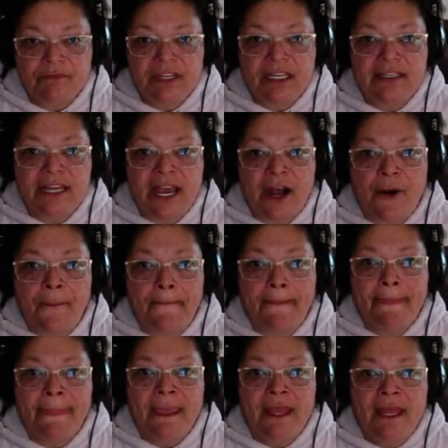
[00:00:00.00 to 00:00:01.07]
now,
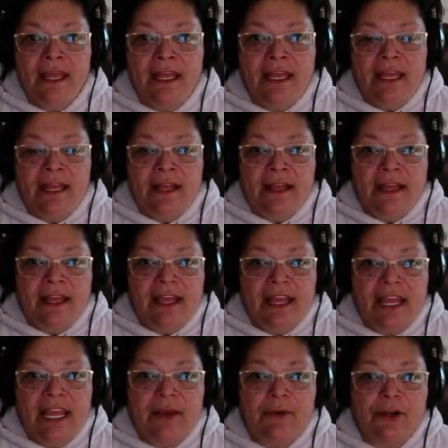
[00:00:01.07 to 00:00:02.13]

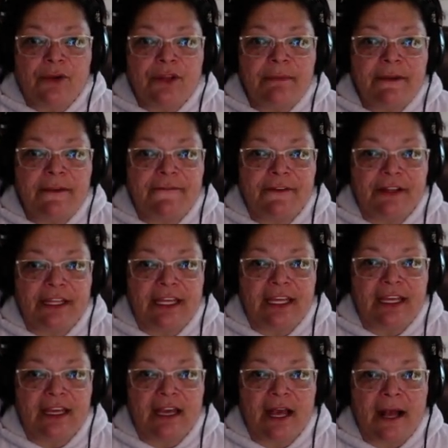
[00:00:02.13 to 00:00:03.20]
it would only be
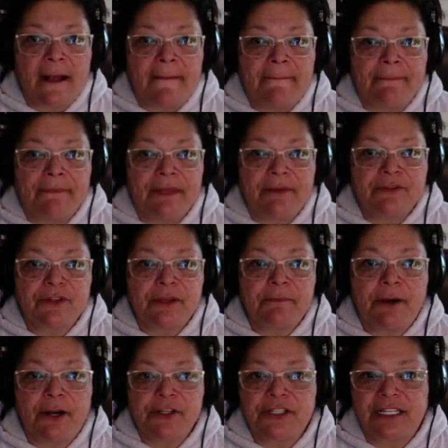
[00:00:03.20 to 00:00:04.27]
fully um, it was only
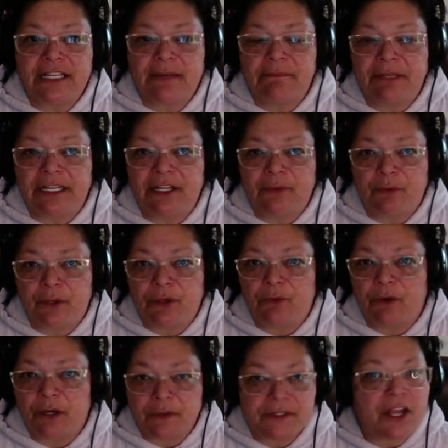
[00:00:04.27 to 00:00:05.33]
partially completed when the
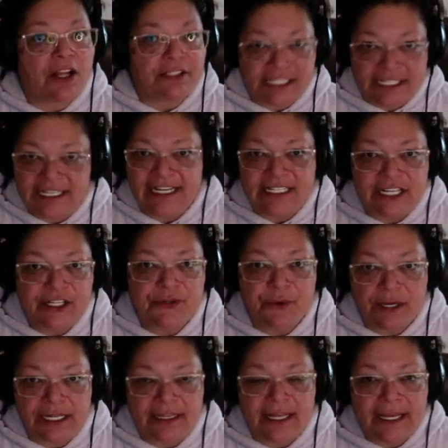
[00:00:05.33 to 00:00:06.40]
work was halted in
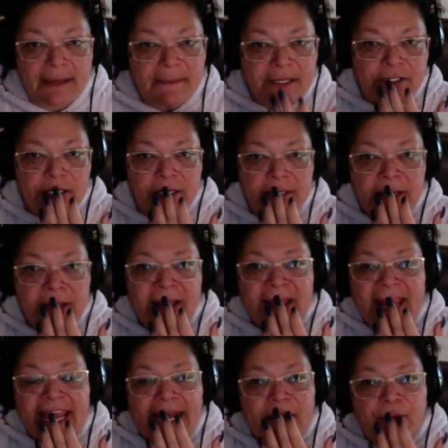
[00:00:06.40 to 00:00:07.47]
1820 like i mentioned
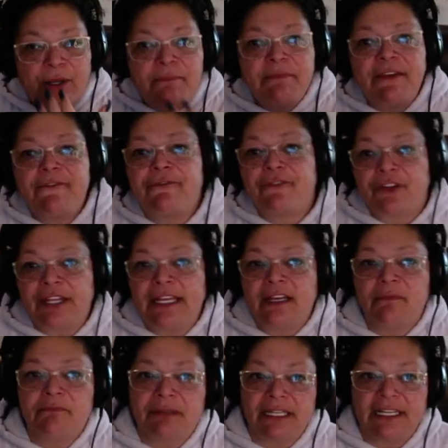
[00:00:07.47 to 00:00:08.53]
and it wouldn't be fully
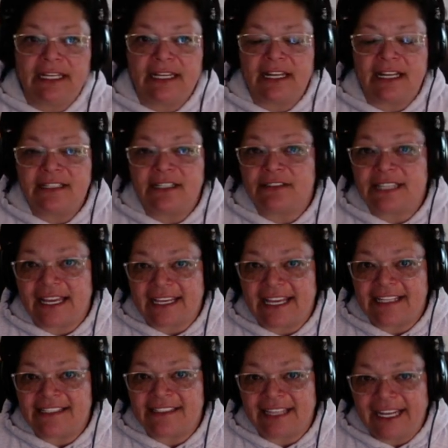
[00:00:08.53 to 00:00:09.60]
completed until
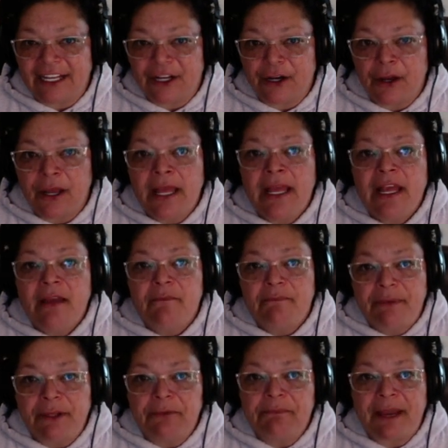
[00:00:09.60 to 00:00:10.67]
decades later
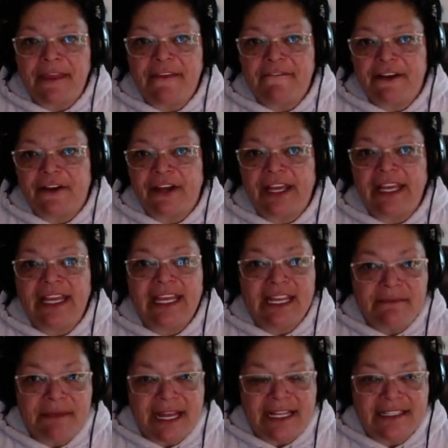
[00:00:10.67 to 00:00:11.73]
built by the very
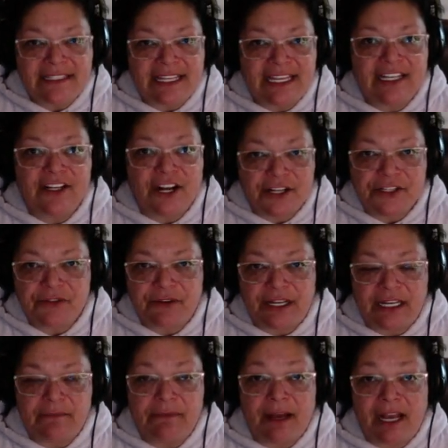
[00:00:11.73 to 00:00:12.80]
inmates
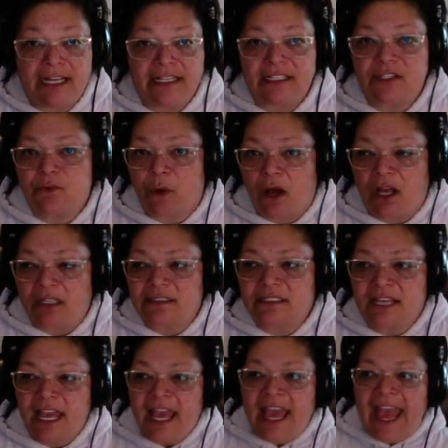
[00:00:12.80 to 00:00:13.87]
incarcerated behind its walls
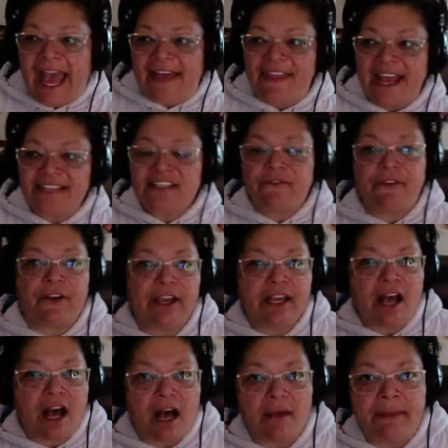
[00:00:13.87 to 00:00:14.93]
and that's a very
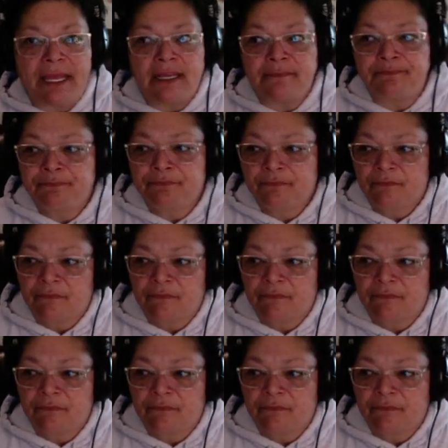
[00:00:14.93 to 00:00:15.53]
common